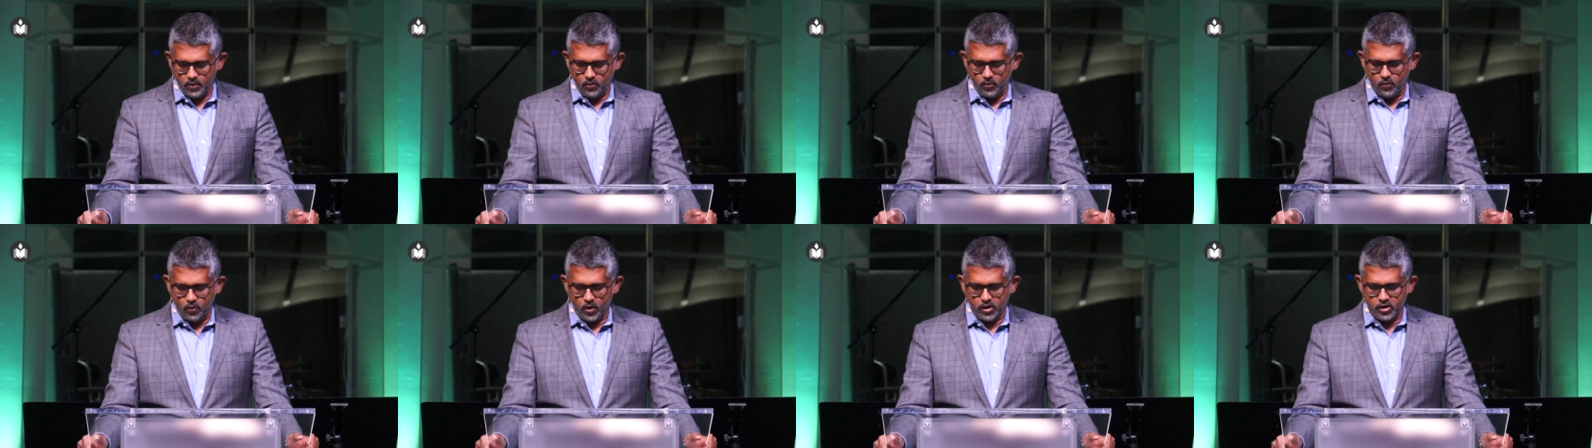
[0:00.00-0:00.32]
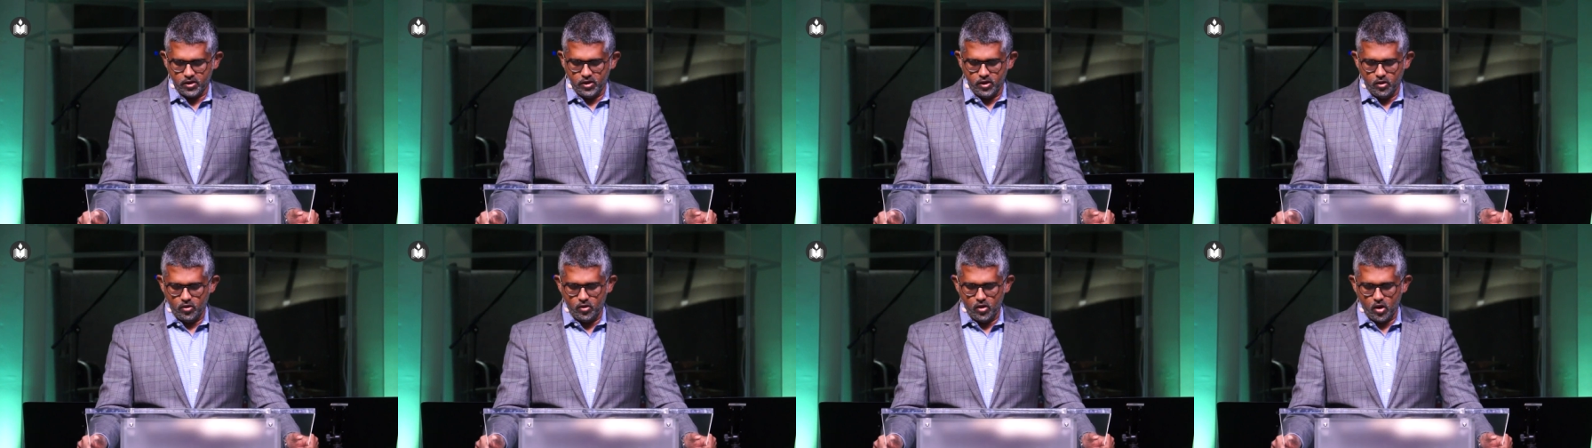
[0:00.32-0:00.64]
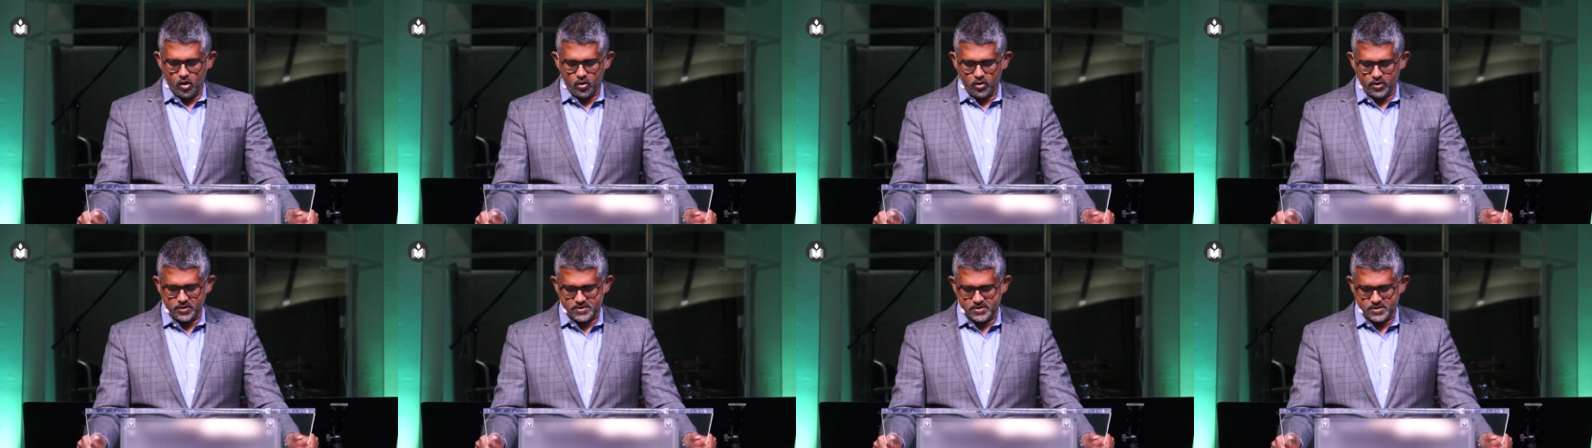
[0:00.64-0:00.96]
what you
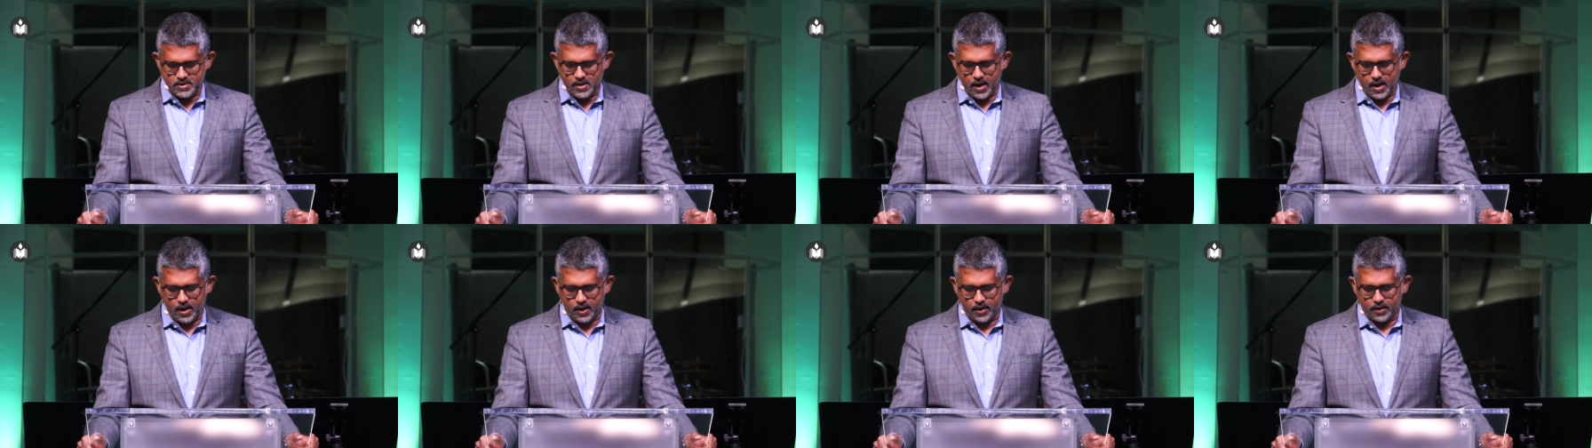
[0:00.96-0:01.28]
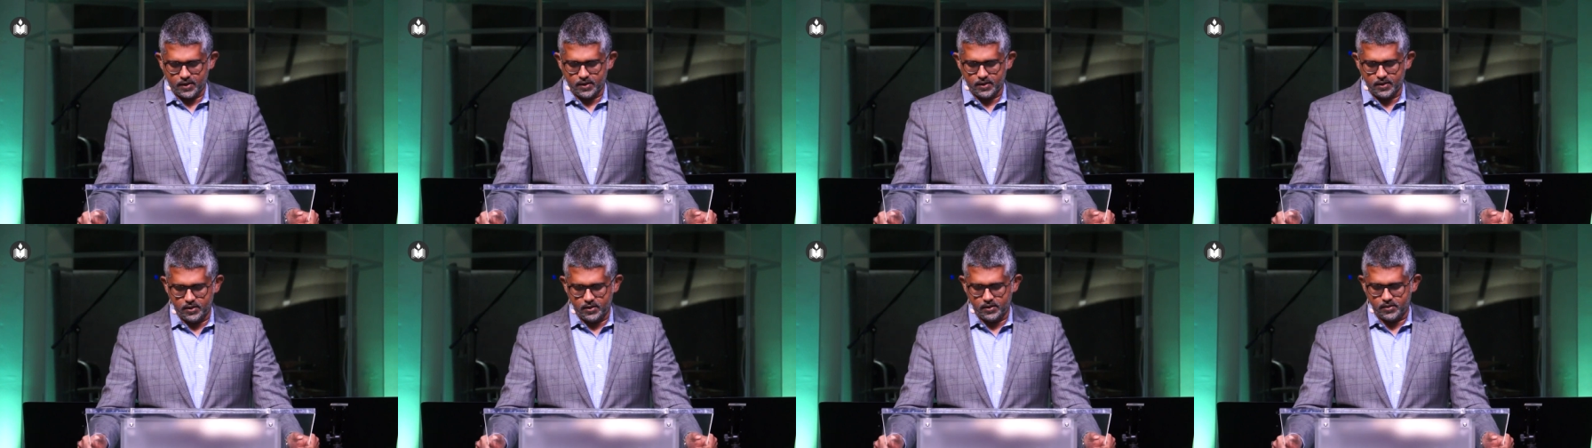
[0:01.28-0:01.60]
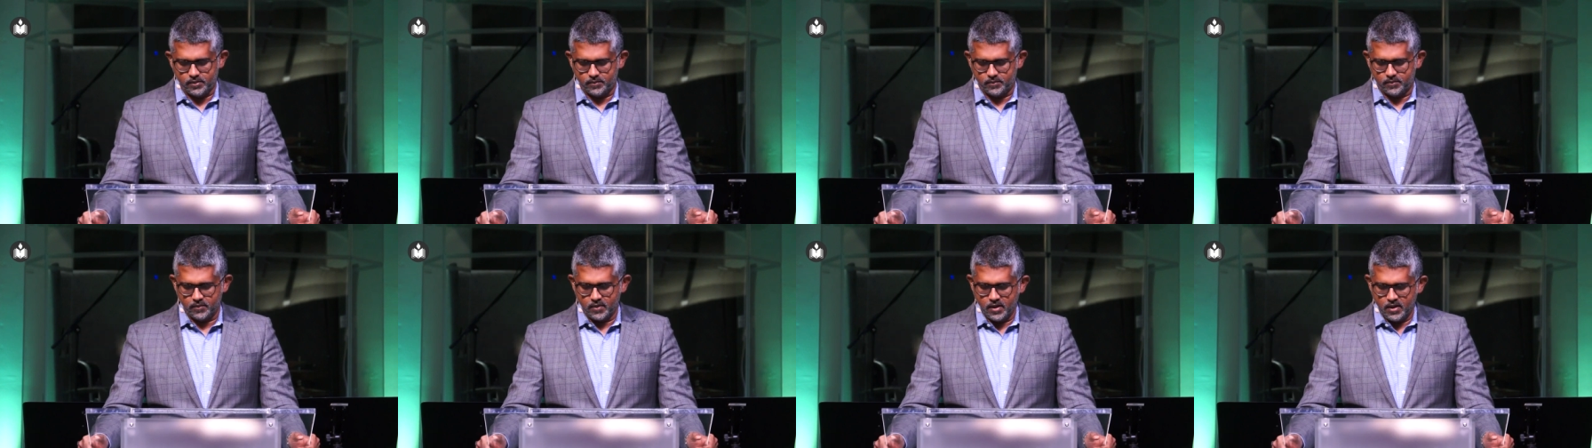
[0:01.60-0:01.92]
notice there
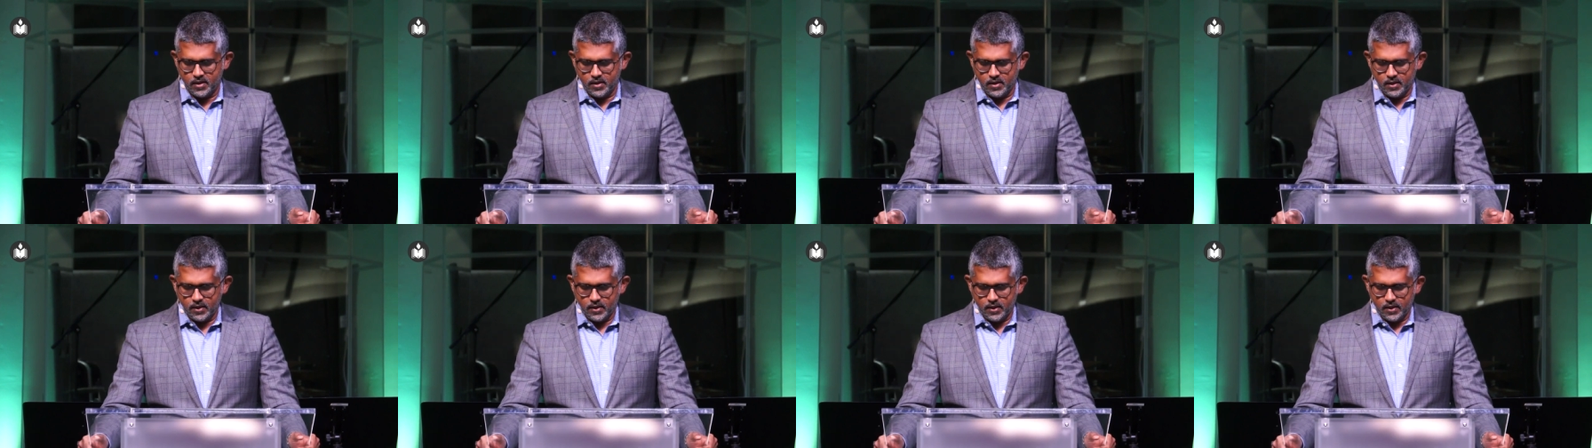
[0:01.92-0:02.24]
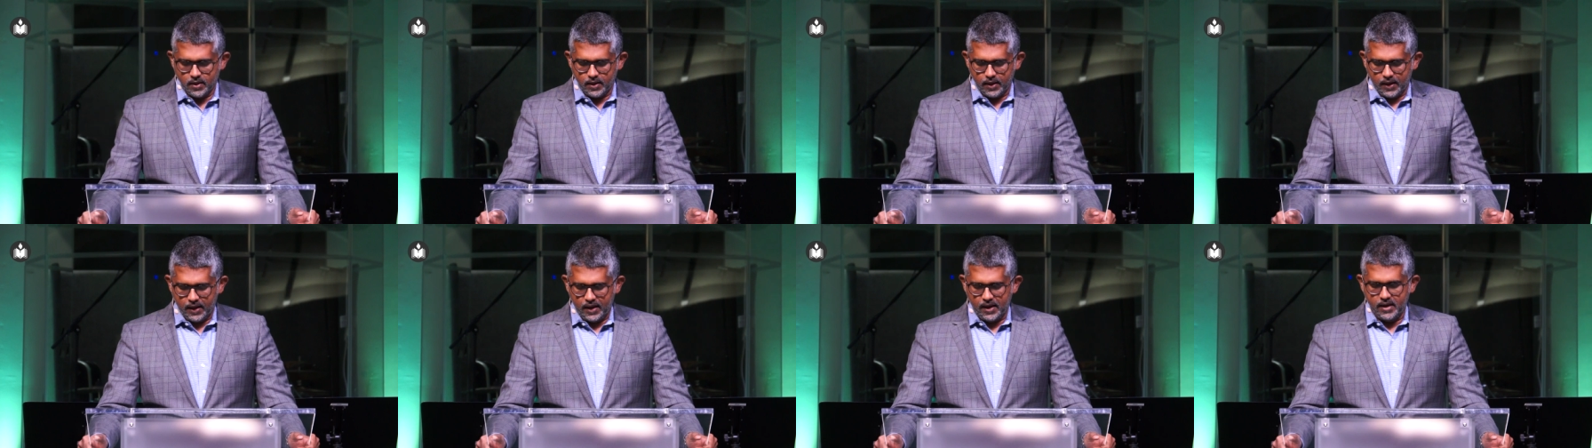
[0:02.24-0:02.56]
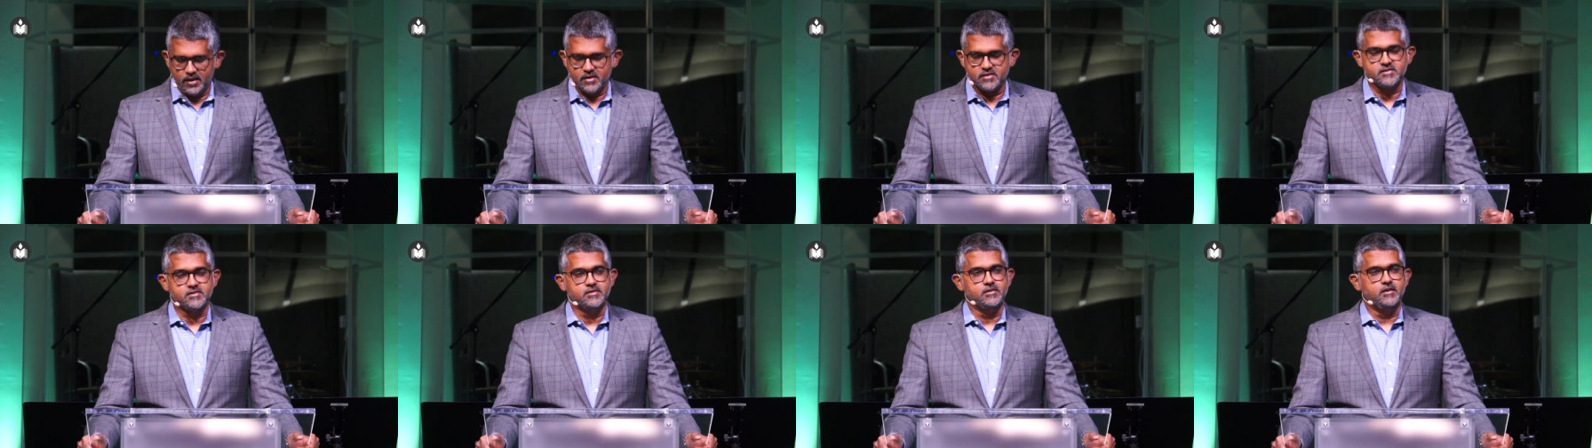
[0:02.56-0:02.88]

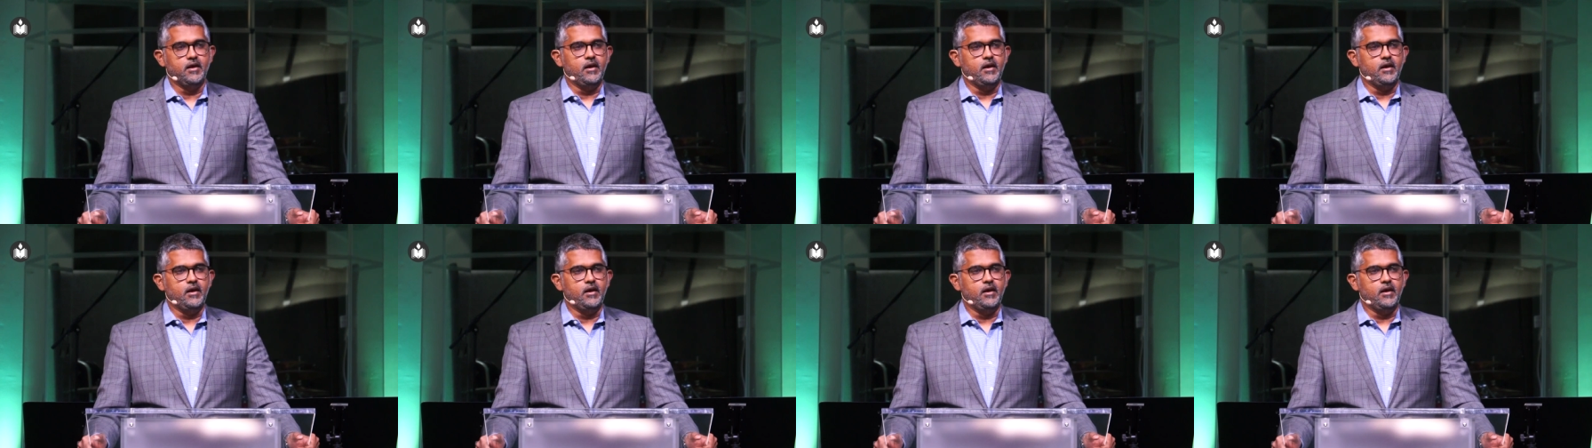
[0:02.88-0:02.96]
is